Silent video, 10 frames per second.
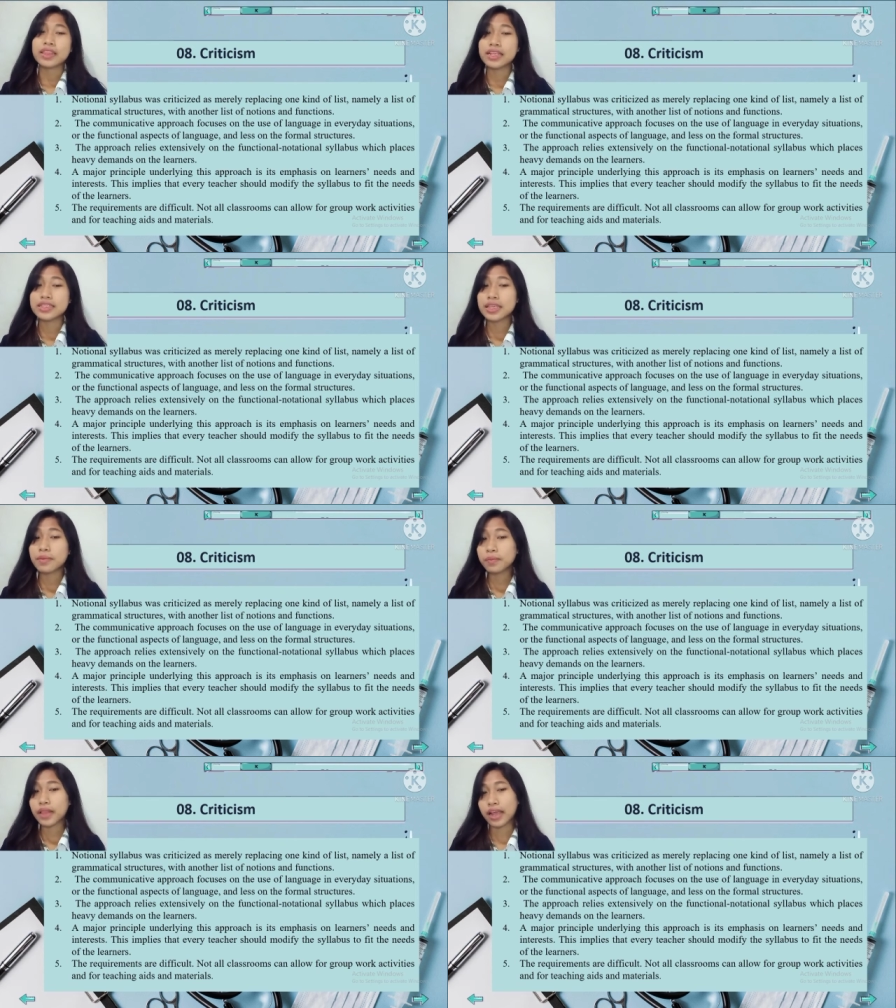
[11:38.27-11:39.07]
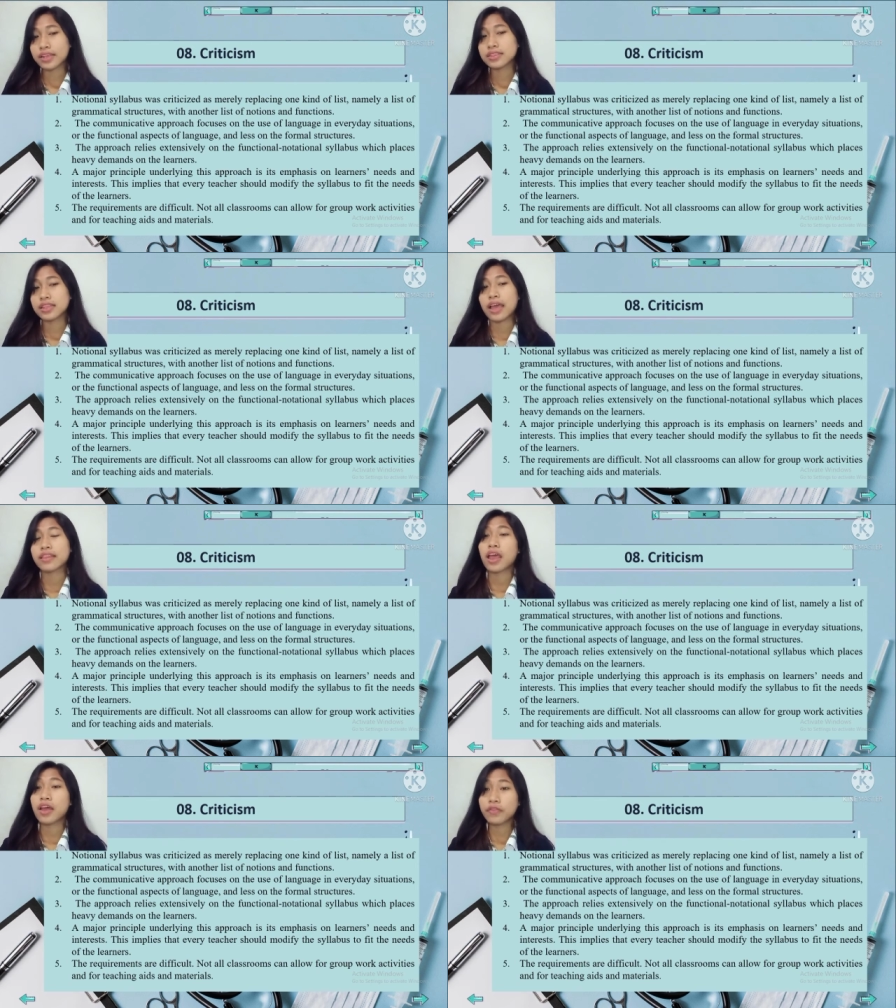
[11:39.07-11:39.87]
This implies
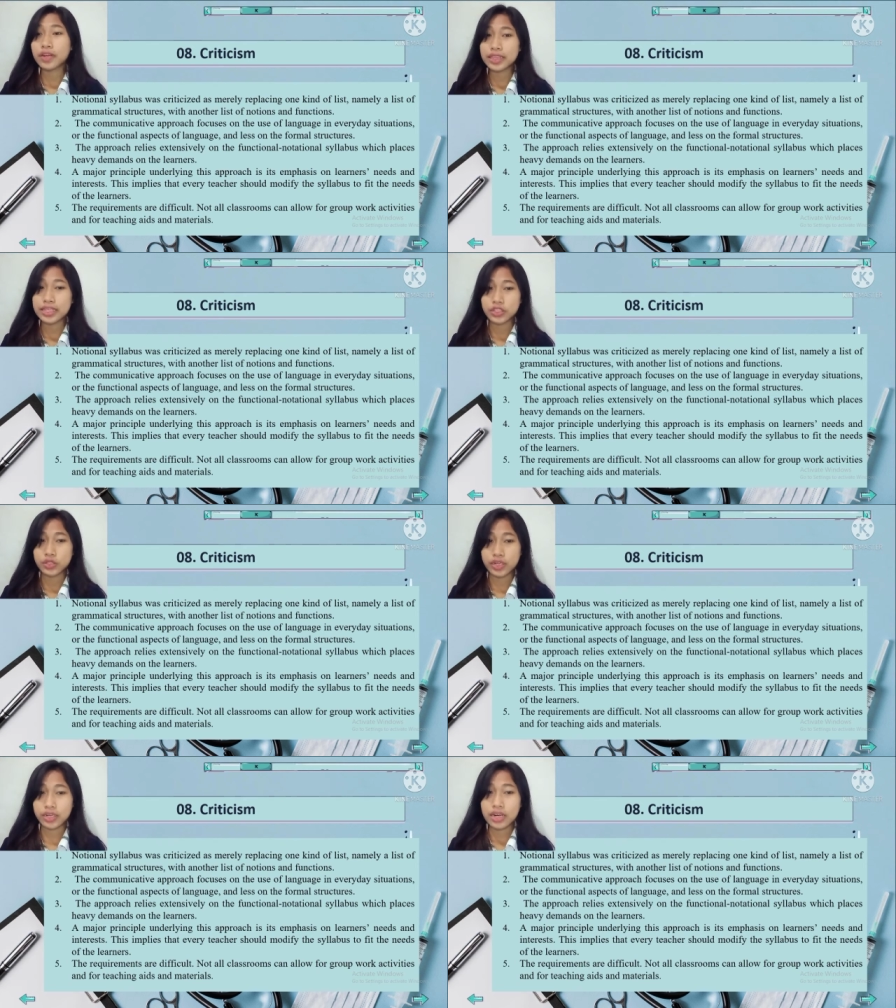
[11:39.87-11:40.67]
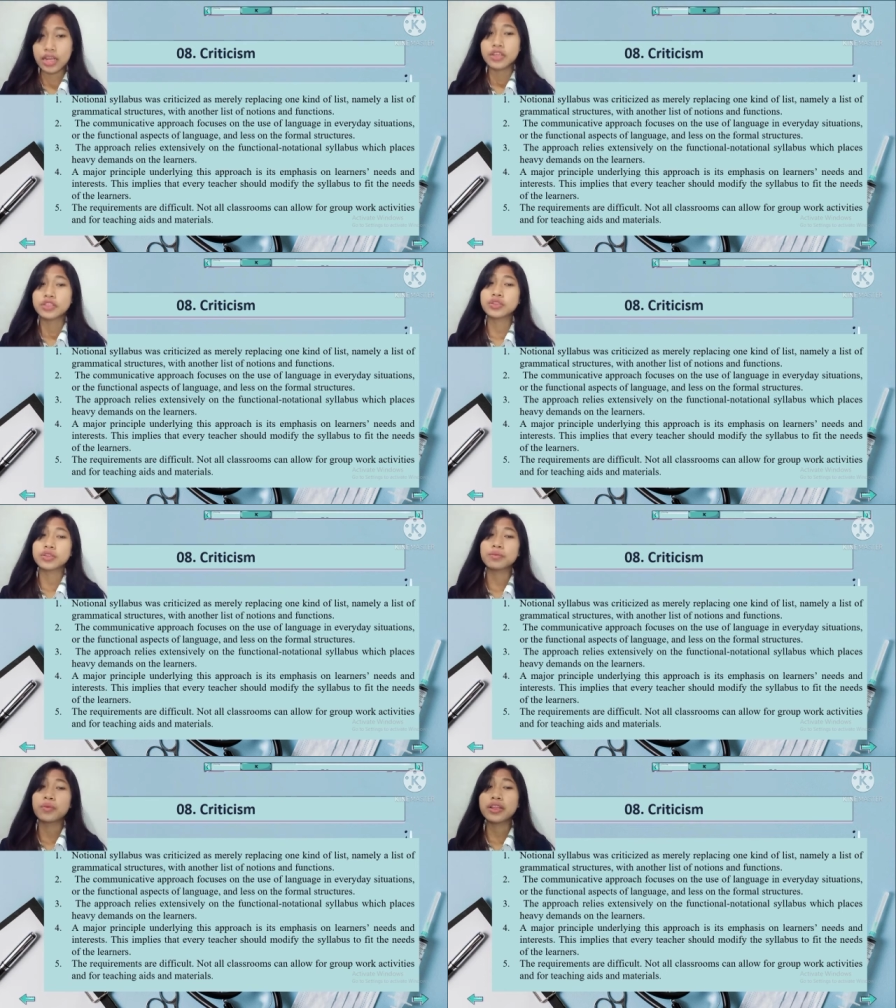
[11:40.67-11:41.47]
that every teacher
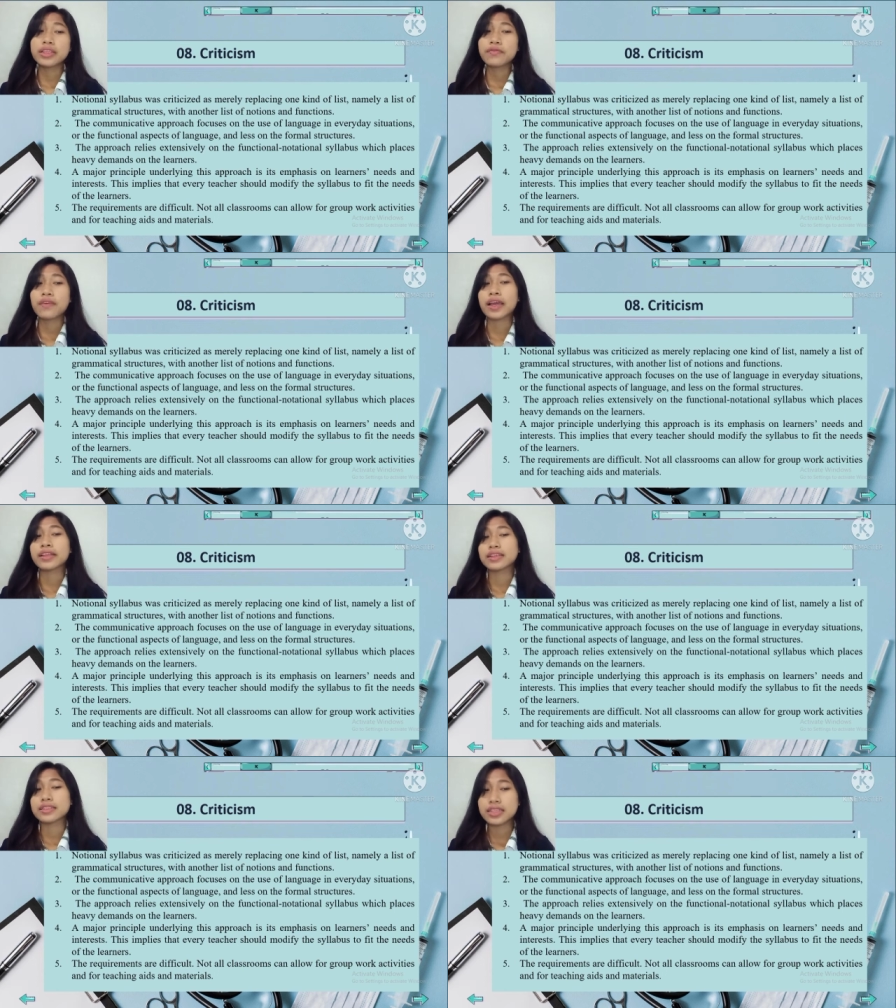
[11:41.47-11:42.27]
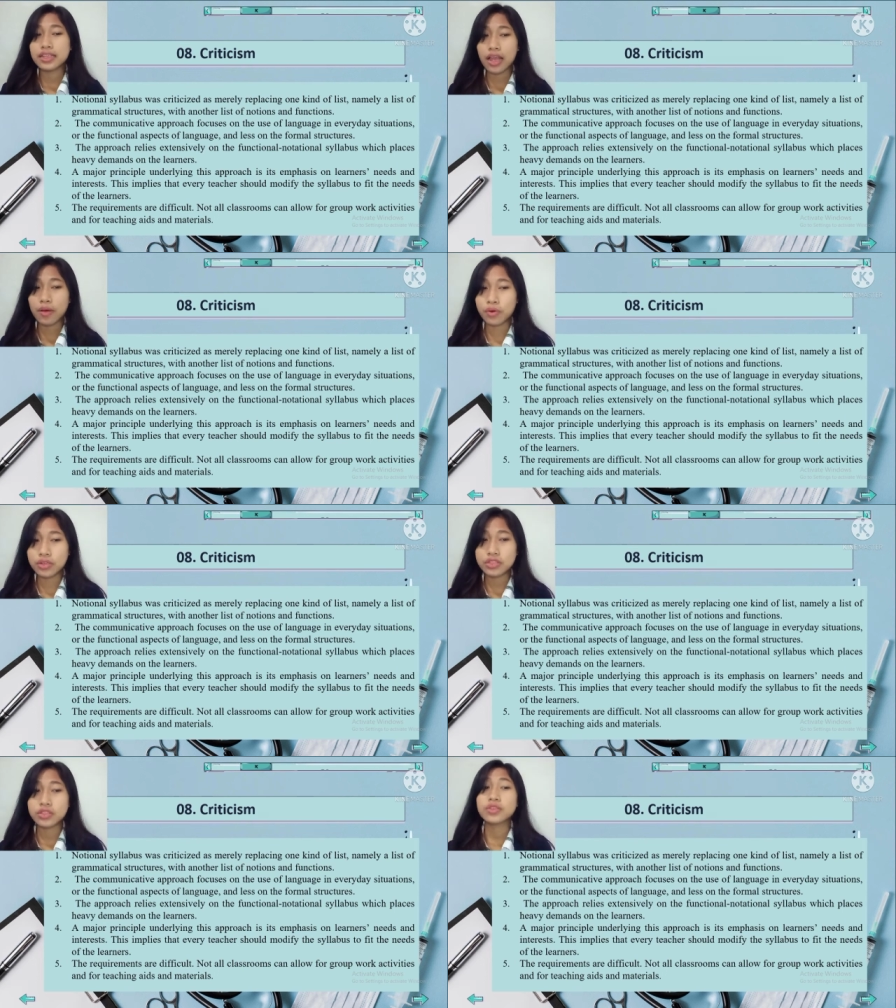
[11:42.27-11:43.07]
should modify the
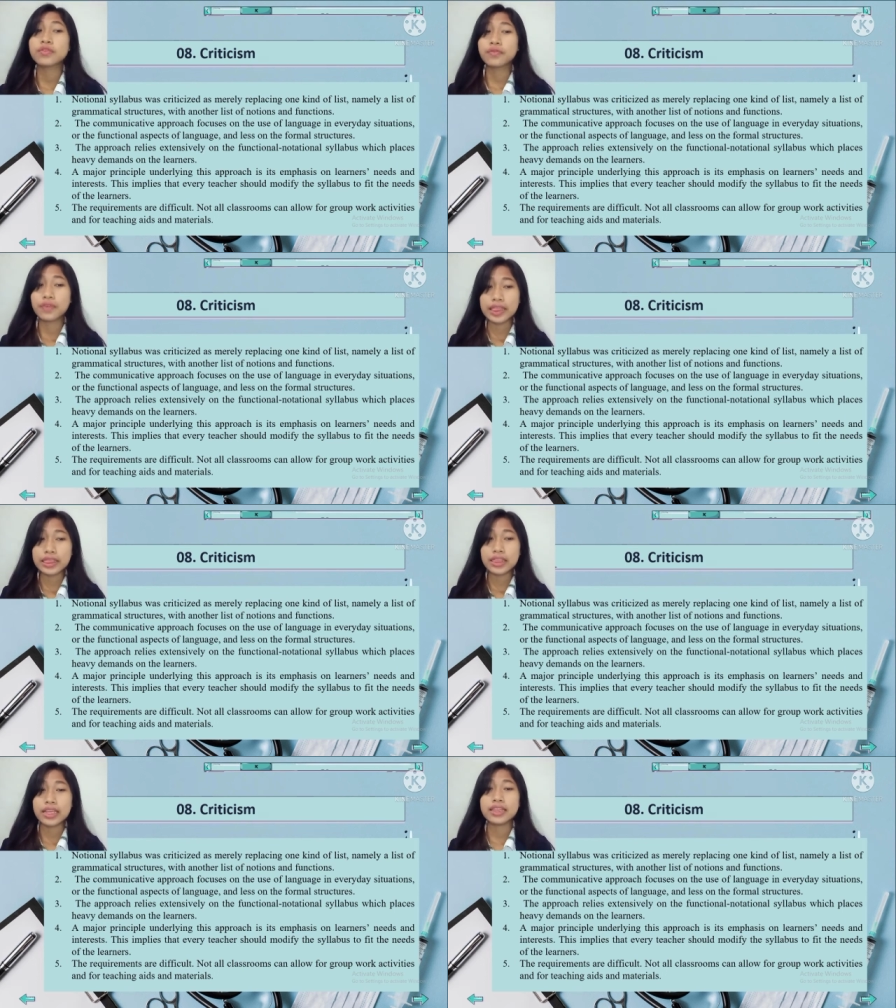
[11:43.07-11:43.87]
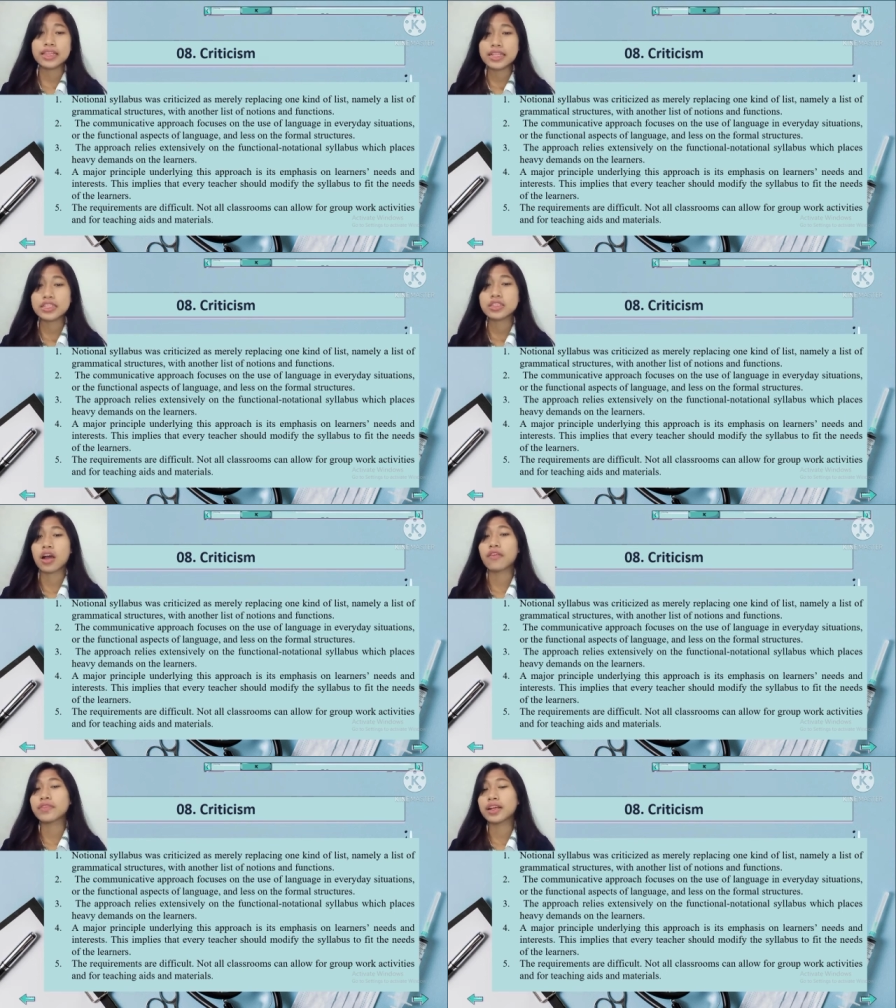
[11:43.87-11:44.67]
syllabus to fit the
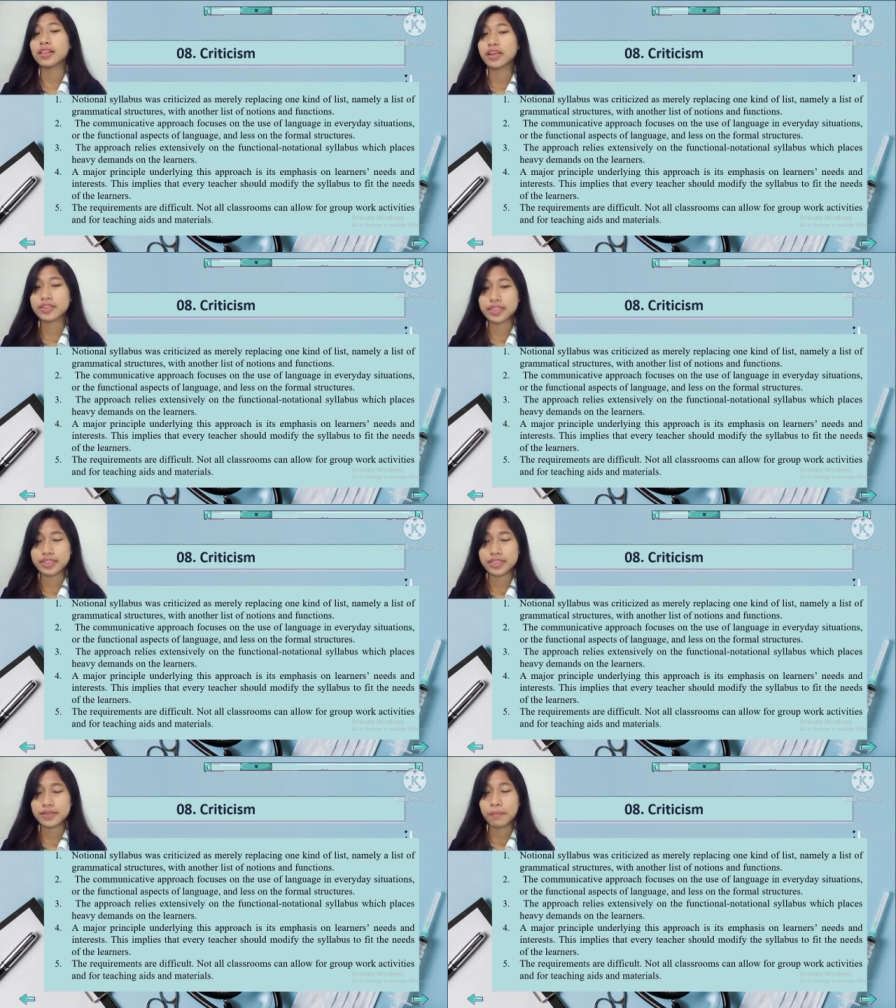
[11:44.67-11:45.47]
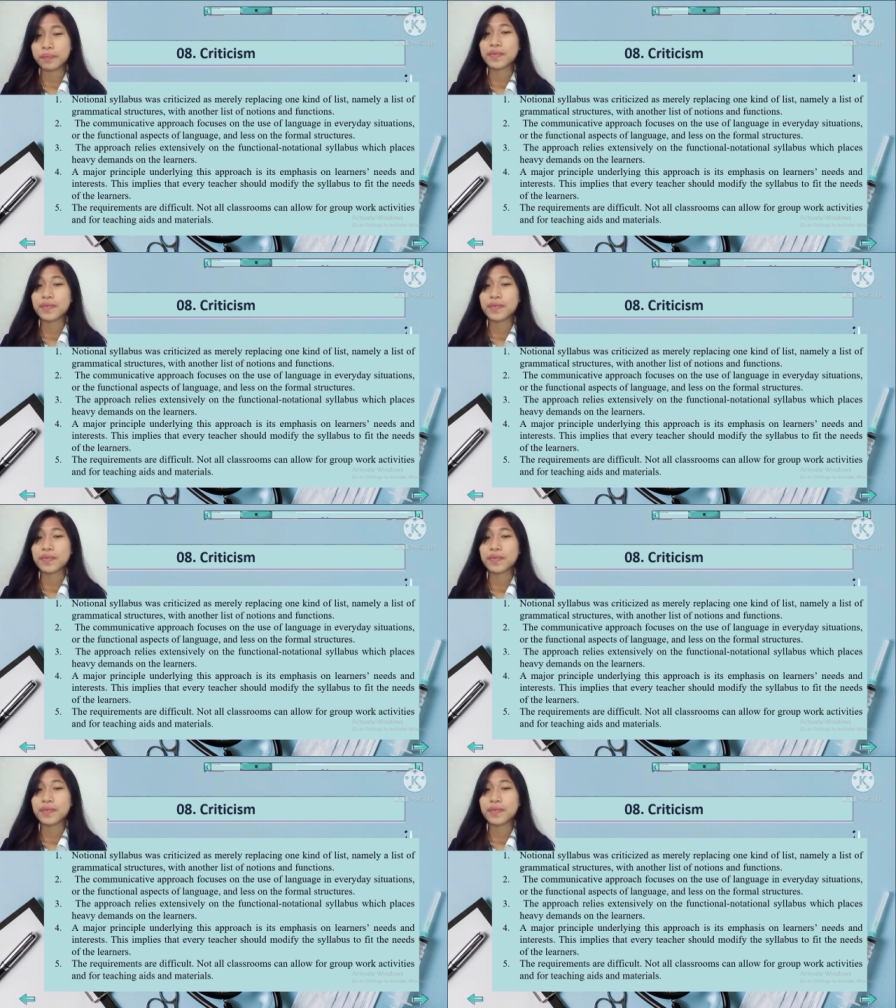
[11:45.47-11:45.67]
needs of the learners.